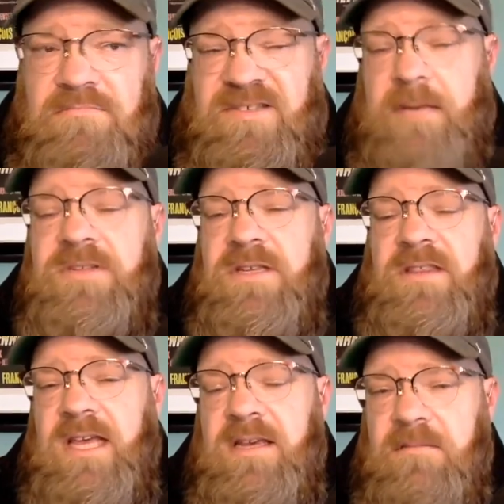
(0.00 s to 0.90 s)
seems to
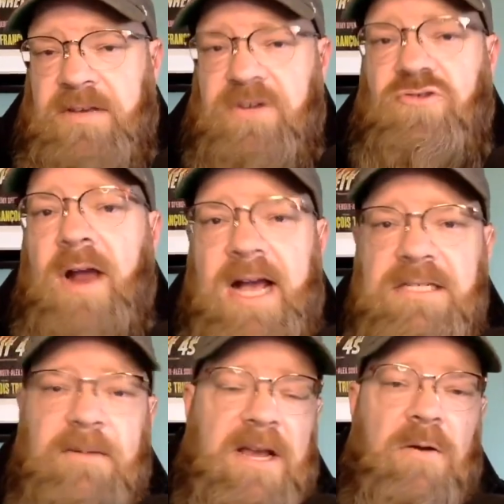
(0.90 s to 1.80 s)
think can be
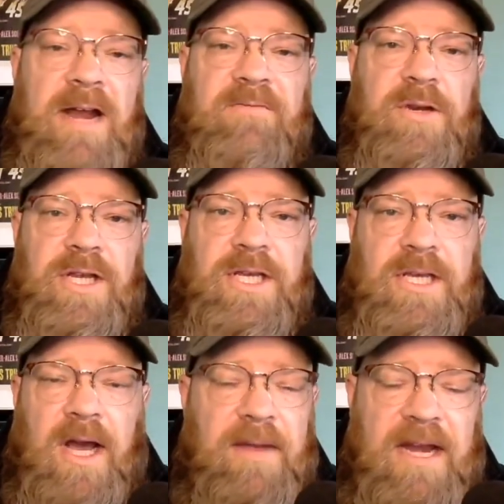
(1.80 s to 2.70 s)
addressed by going after
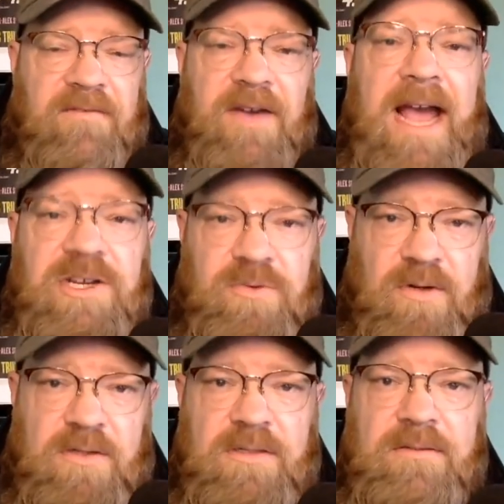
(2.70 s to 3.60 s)
gun
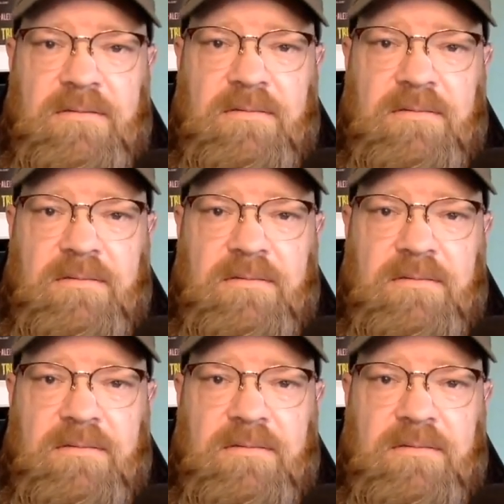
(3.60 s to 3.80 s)
manufacturers,